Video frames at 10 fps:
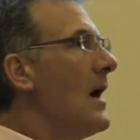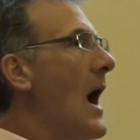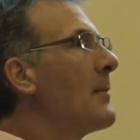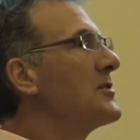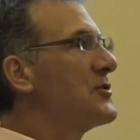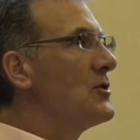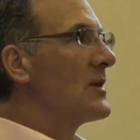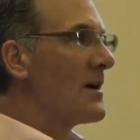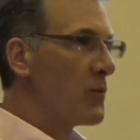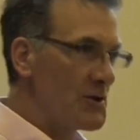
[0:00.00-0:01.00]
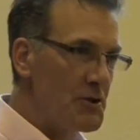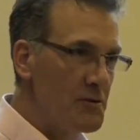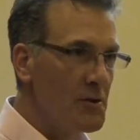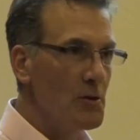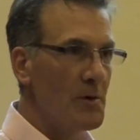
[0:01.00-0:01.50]
How much do you love what you
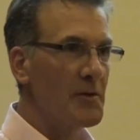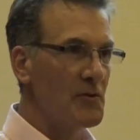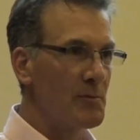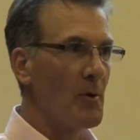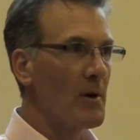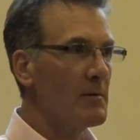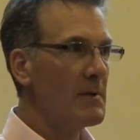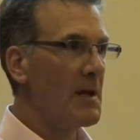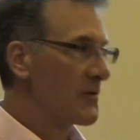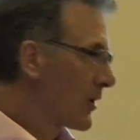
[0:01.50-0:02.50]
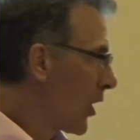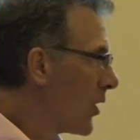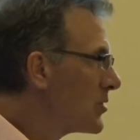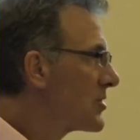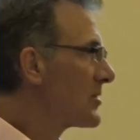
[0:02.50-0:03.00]
do within sport? As a
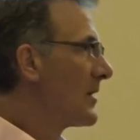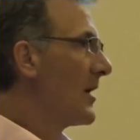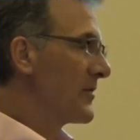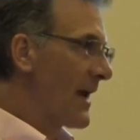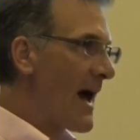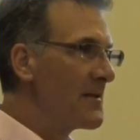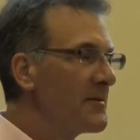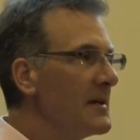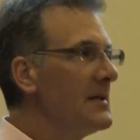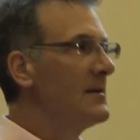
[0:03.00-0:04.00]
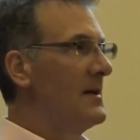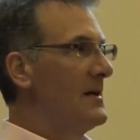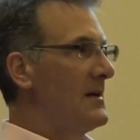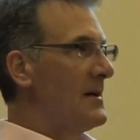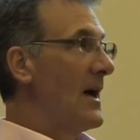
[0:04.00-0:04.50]
coach, as an athlete,
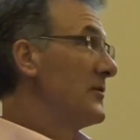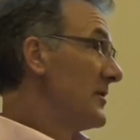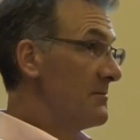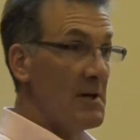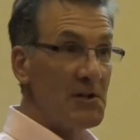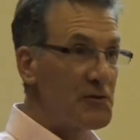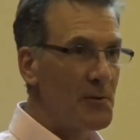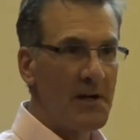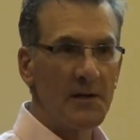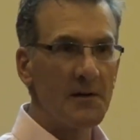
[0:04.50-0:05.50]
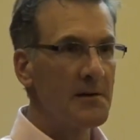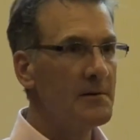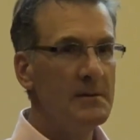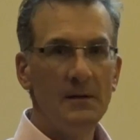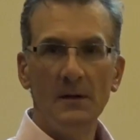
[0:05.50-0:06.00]
as an administrator,
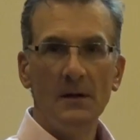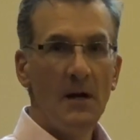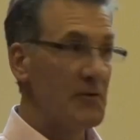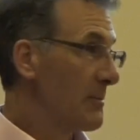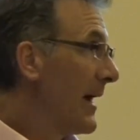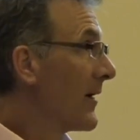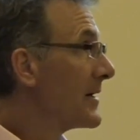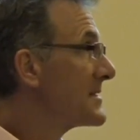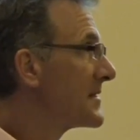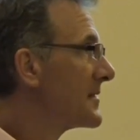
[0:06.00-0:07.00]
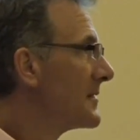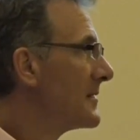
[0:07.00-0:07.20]
as a parent?